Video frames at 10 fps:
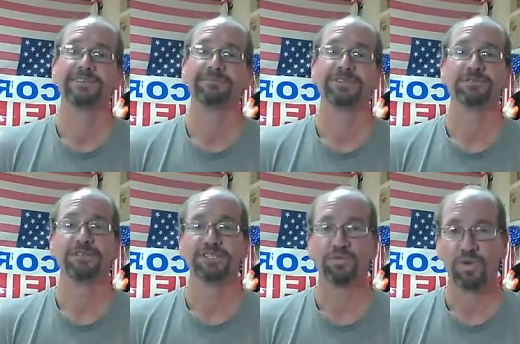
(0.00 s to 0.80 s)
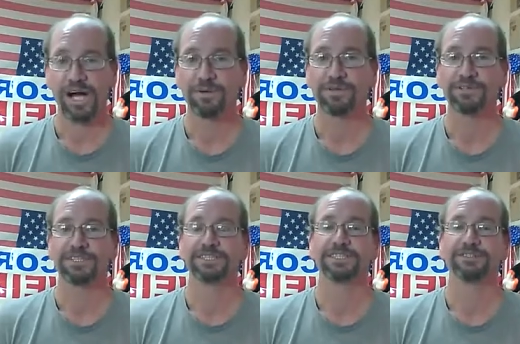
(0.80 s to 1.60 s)
But the reason why we're the
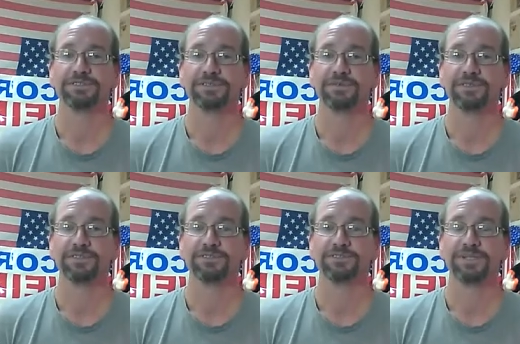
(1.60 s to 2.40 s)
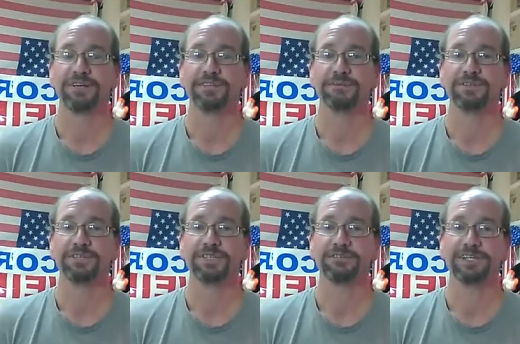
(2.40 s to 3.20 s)
greatest country in the world is because we have the
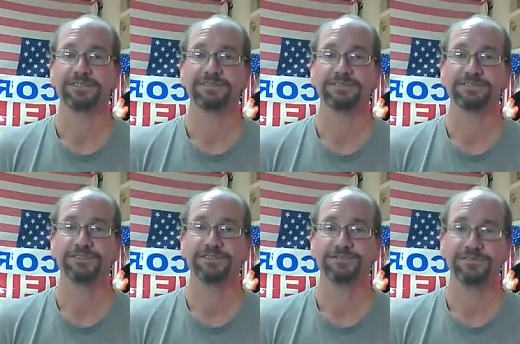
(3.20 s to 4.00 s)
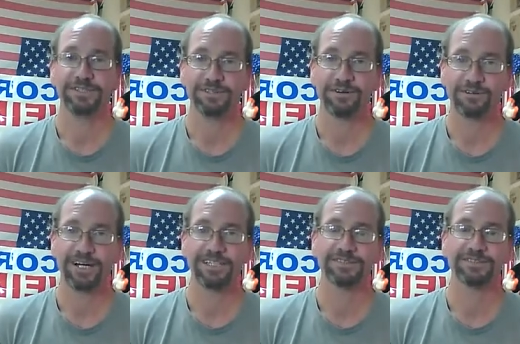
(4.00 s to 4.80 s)
ability and right to defend our
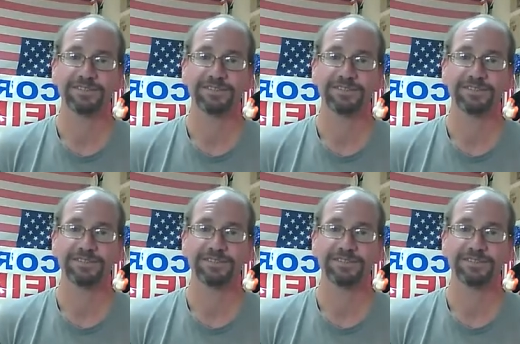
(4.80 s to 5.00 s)
rights.